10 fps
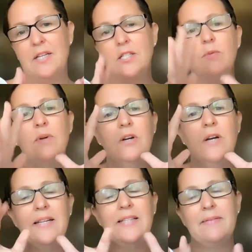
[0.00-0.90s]
So we look
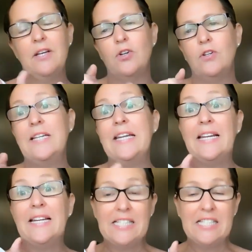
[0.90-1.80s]
at something called
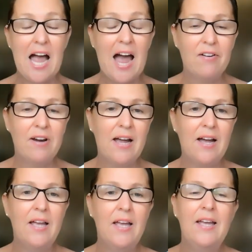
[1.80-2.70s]
dinacharya
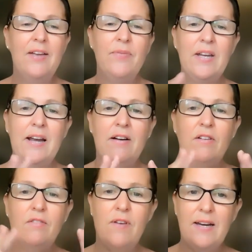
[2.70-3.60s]
in
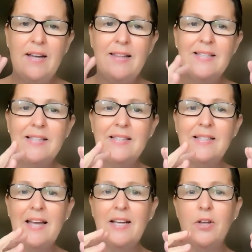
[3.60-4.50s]
Ayurveda. This is
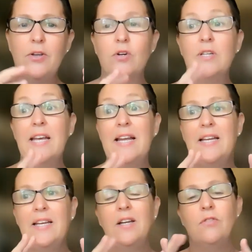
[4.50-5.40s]
like your
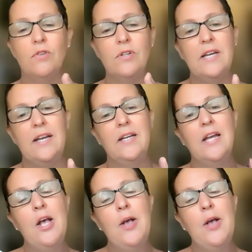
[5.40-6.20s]
daily routine.